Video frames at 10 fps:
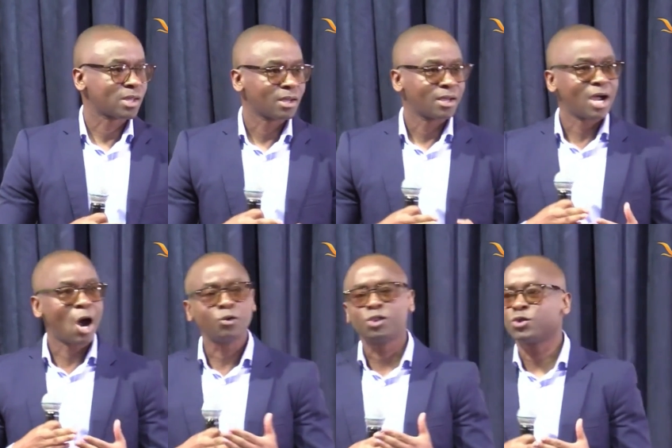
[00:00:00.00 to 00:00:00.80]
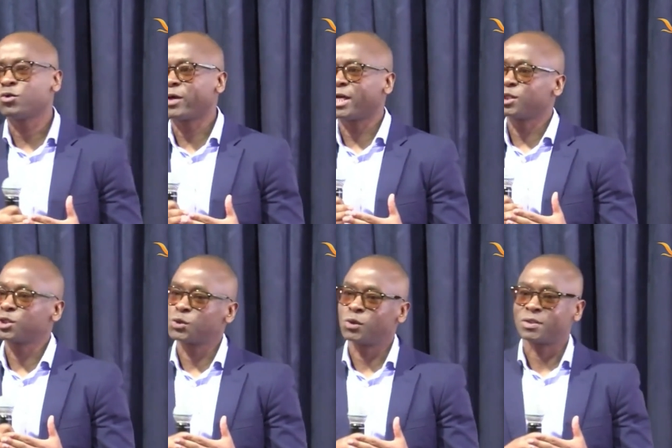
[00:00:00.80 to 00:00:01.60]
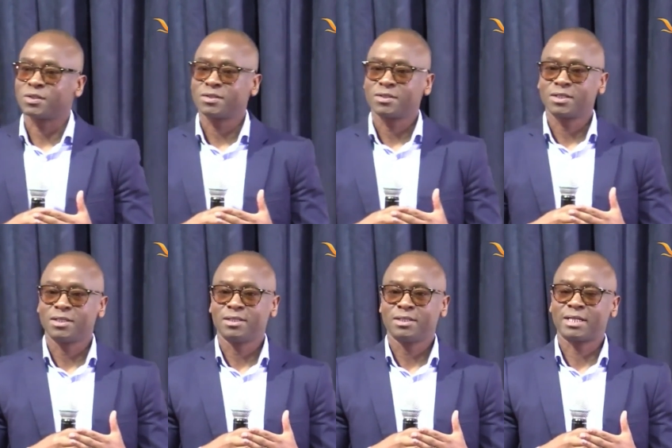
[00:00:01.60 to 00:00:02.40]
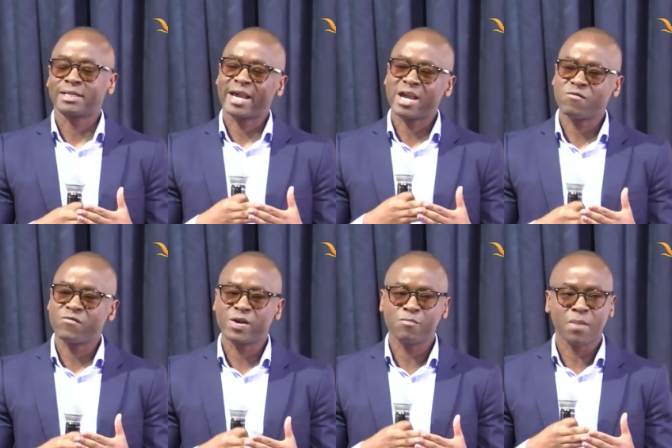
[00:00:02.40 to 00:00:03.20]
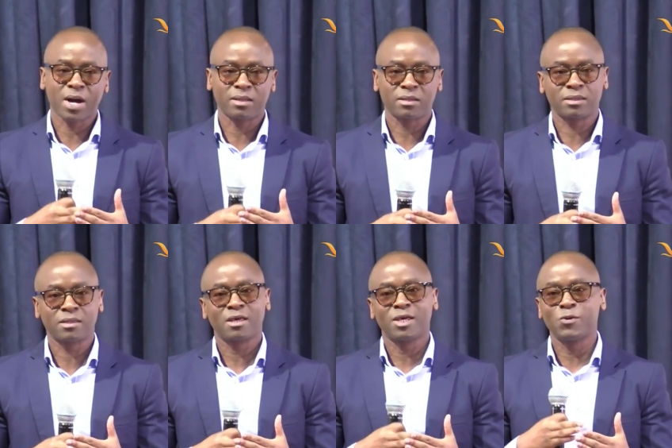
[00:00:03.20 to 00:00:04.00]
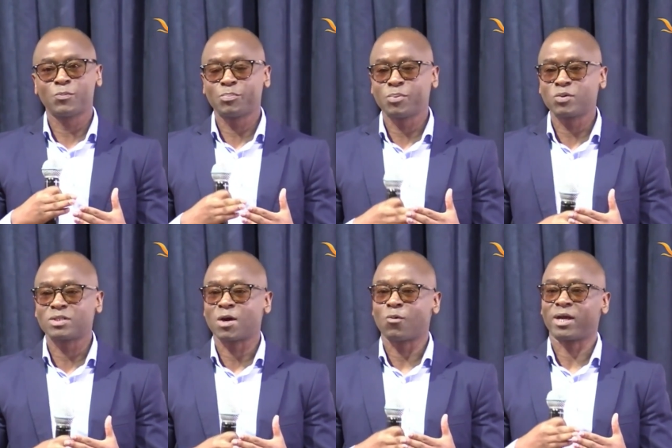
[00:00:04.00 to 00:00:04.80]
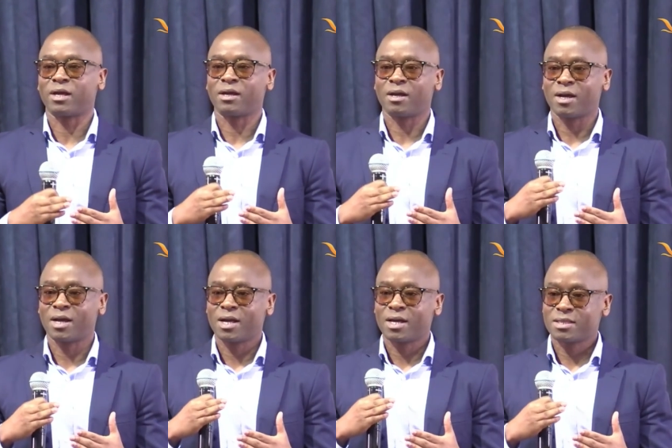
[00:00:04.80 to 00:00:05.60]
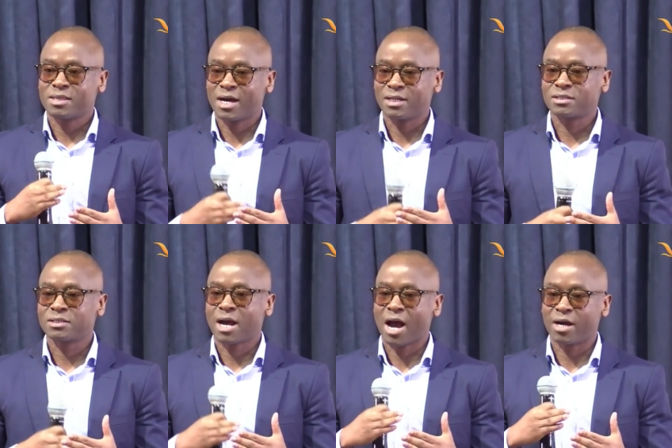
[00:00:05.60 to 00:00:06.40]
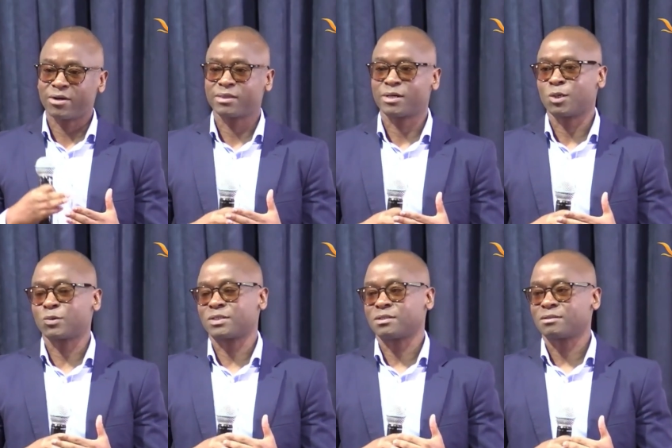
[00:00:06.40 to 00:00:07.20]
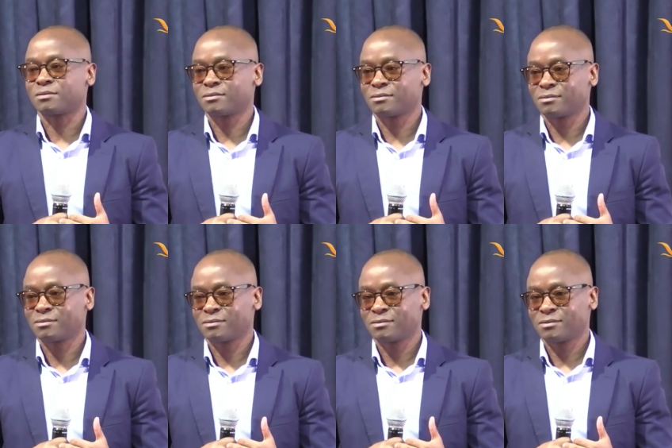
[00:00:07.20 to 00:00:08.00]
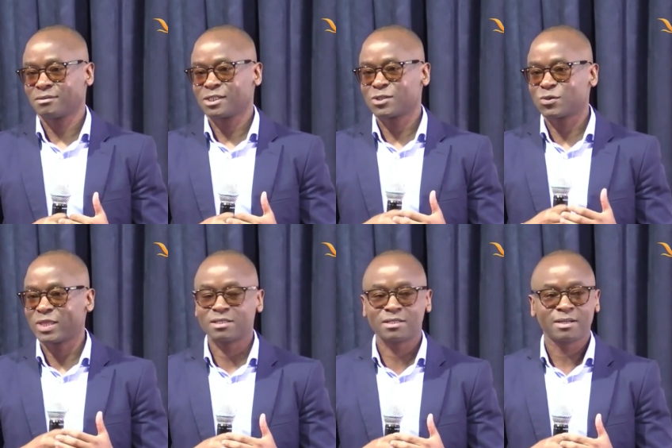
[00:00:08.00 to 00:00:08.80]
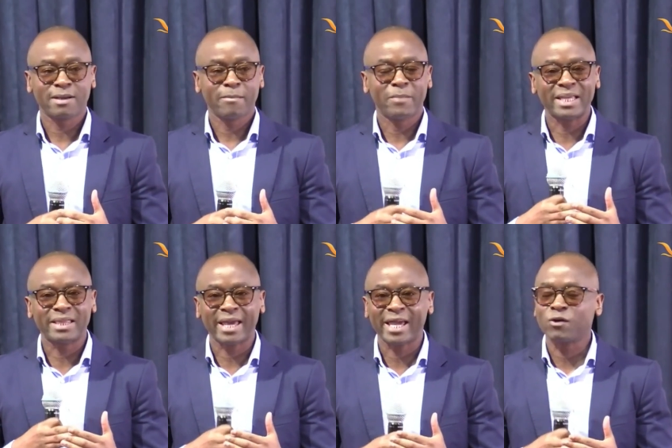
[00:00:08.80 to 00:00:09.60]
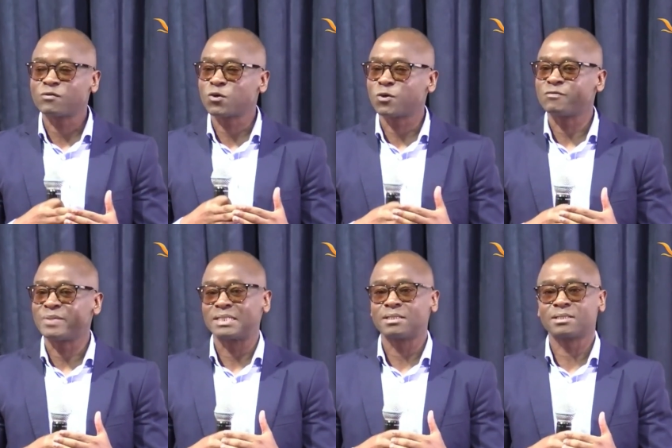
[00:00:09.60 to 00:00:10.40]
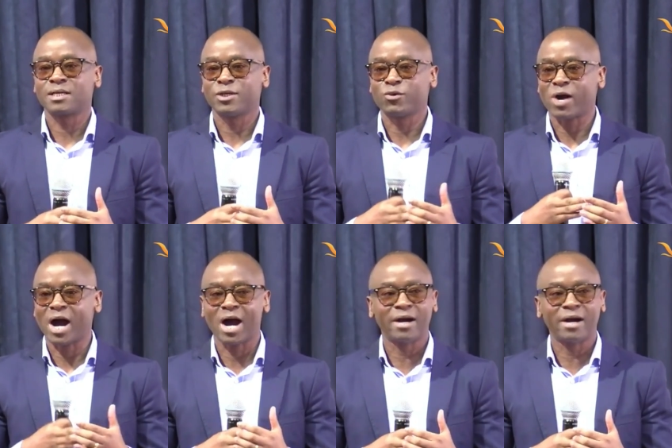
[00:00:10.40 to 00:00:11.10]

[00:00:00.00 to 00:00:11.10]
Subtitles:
How do you ensure that every month you put away that 100,000 so that by the end of 12 months you are